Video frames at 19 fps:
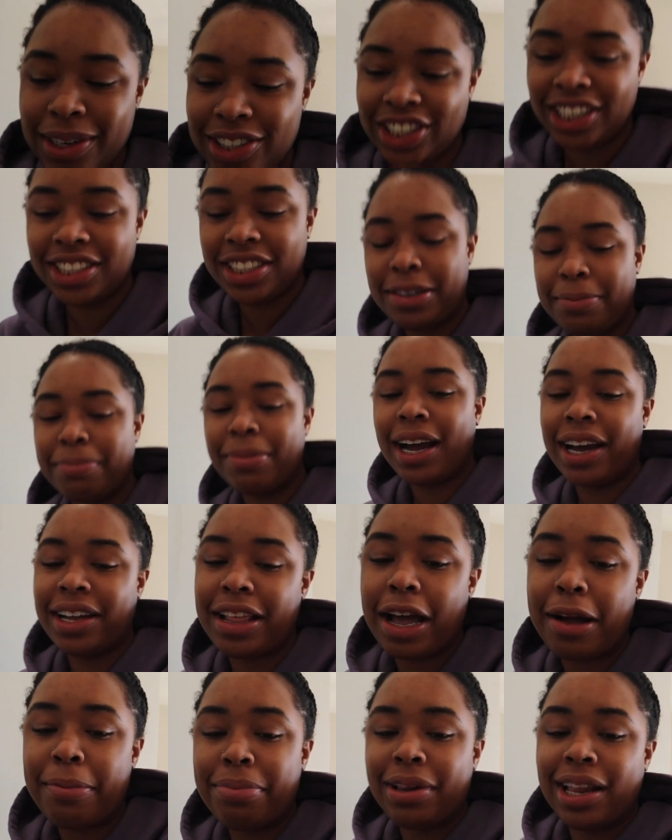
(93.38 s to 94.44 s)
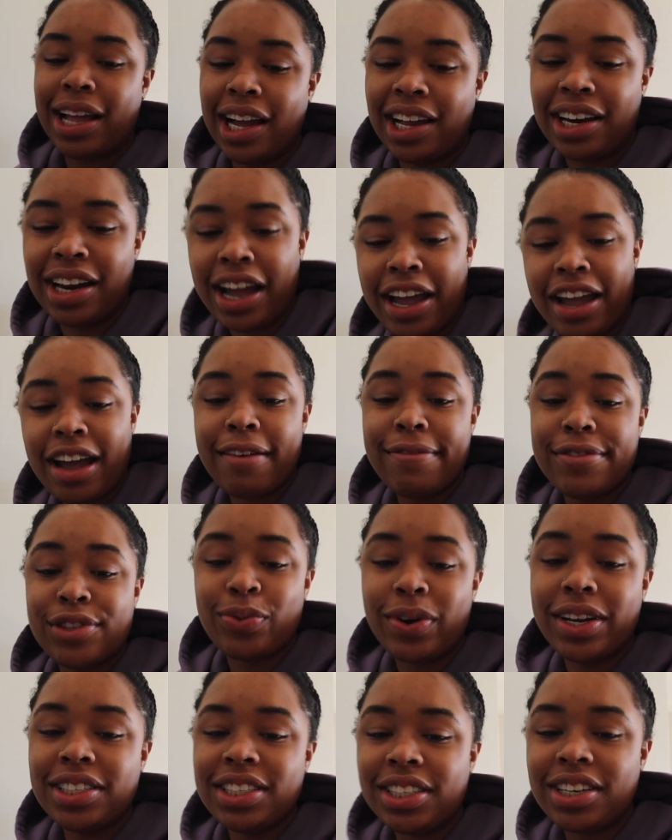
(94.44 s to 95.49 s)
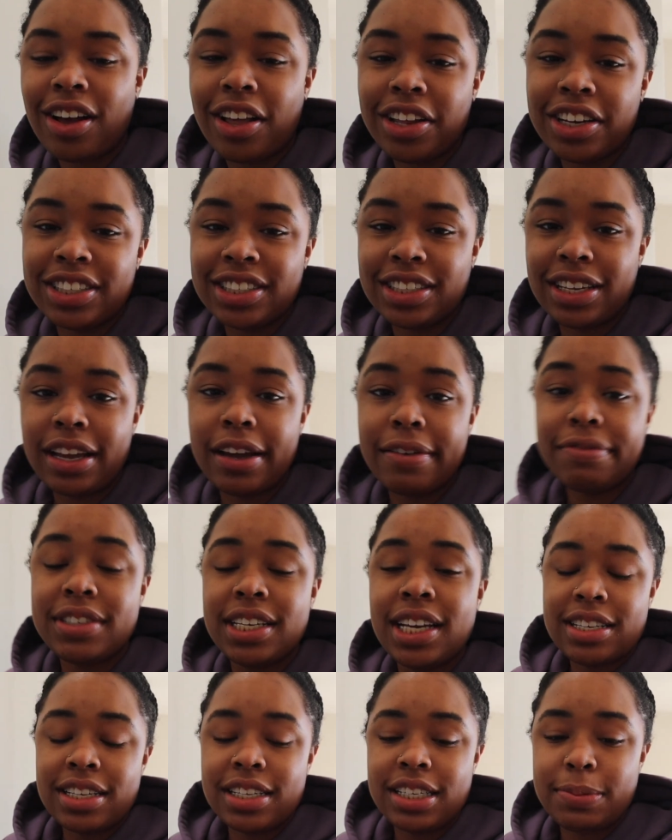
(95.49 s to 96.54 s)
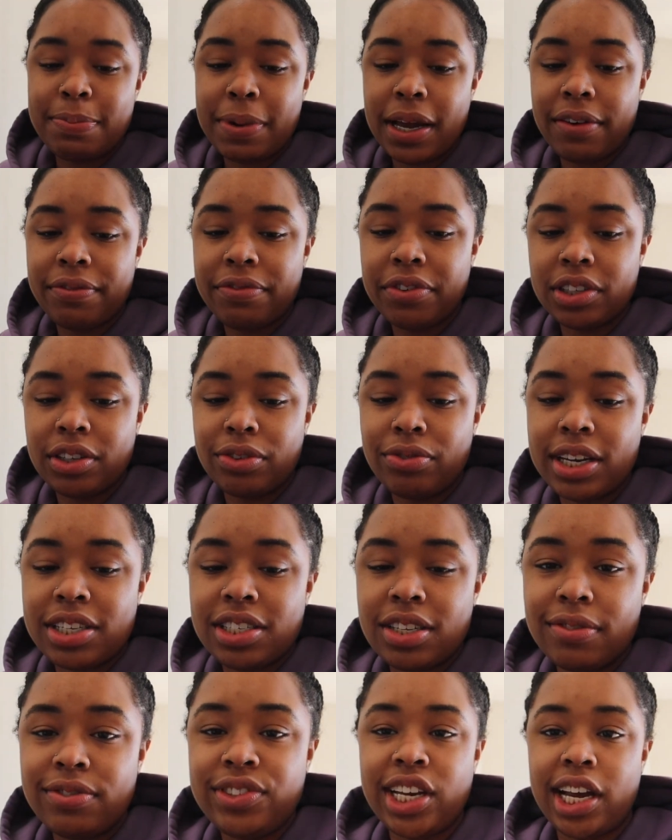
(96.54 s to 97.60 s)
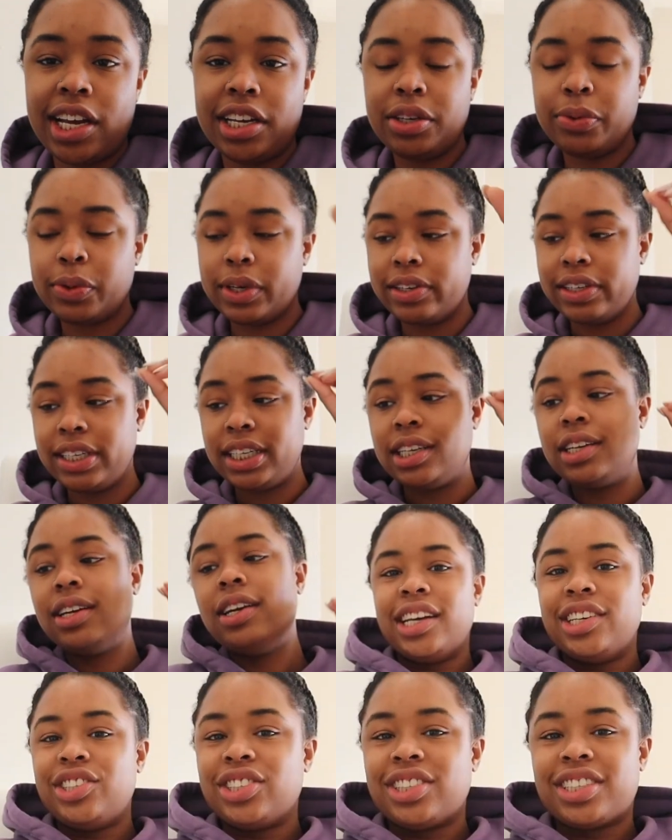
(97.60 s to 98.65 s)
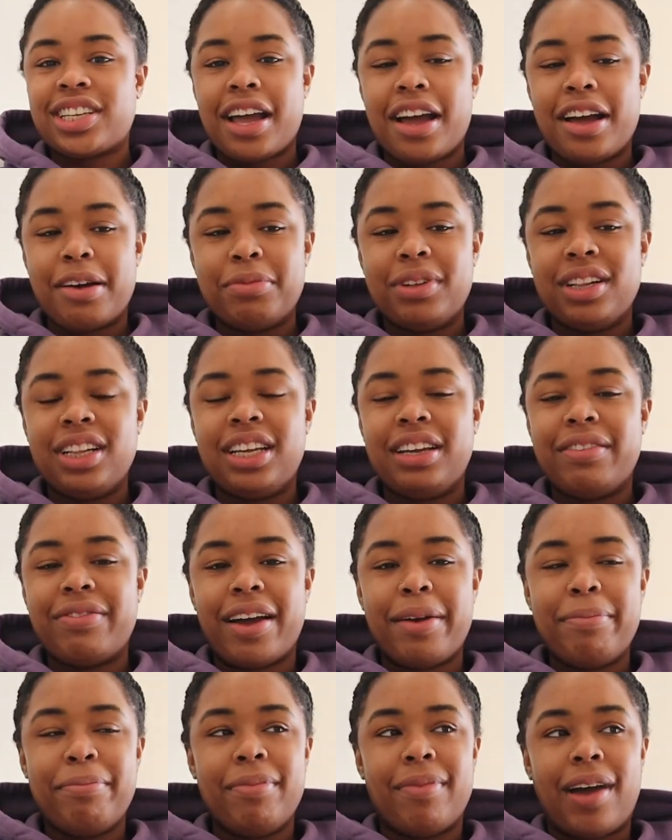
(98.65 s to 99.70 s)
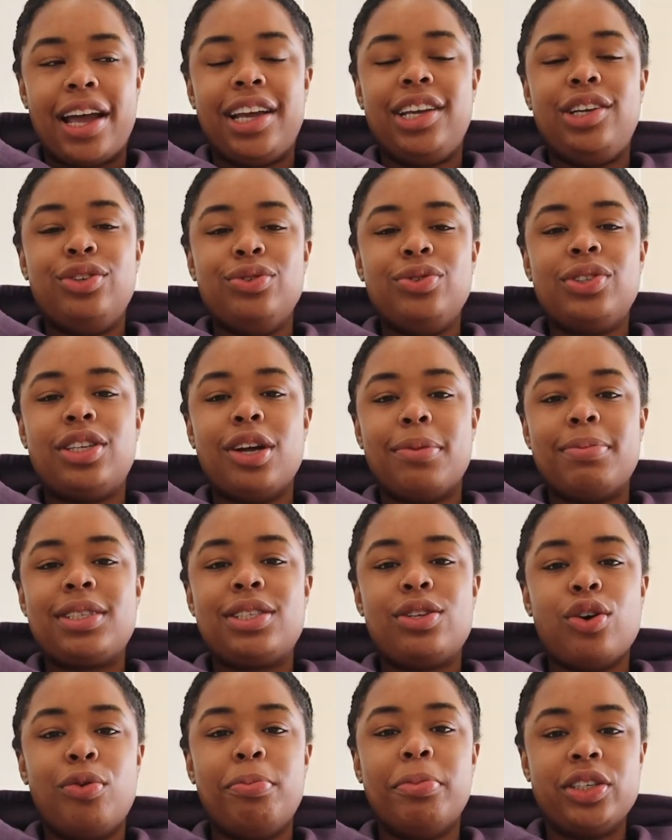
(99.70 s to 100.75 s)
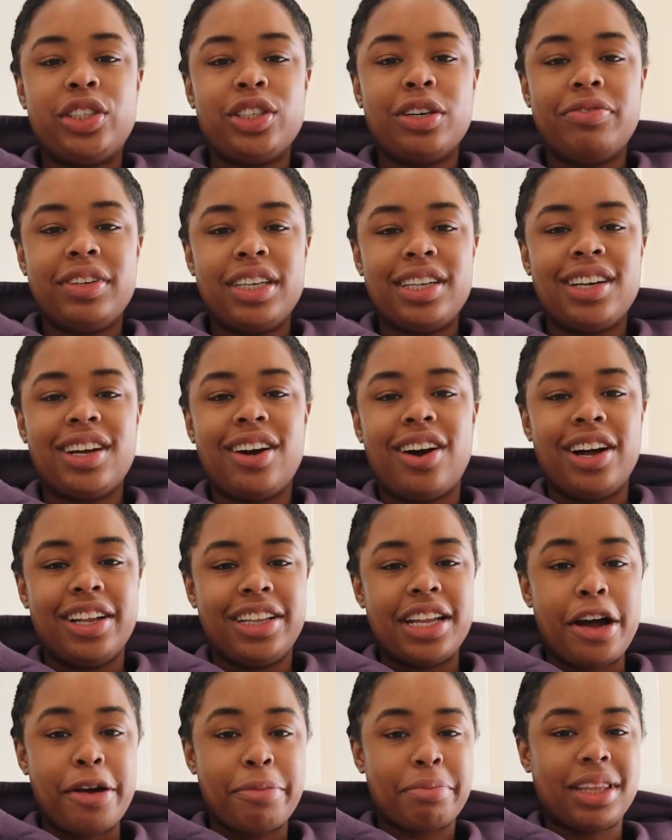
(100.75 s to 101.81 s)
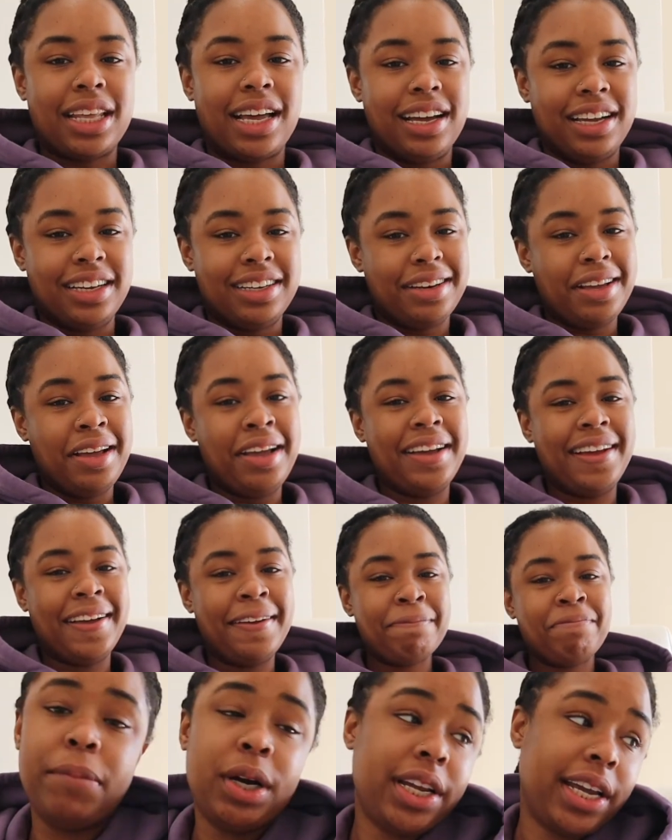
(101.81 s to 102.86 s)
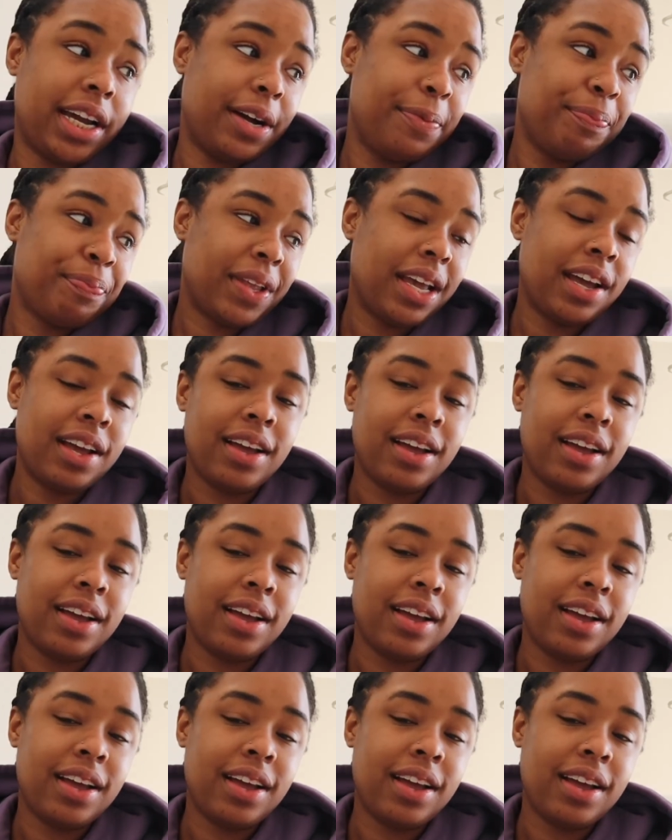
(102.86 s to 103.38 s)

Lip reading: budget to buy that plant. I have $20 left to spend for the rest of January. And I just can't believe I used up so much of it on that plant. But yeah,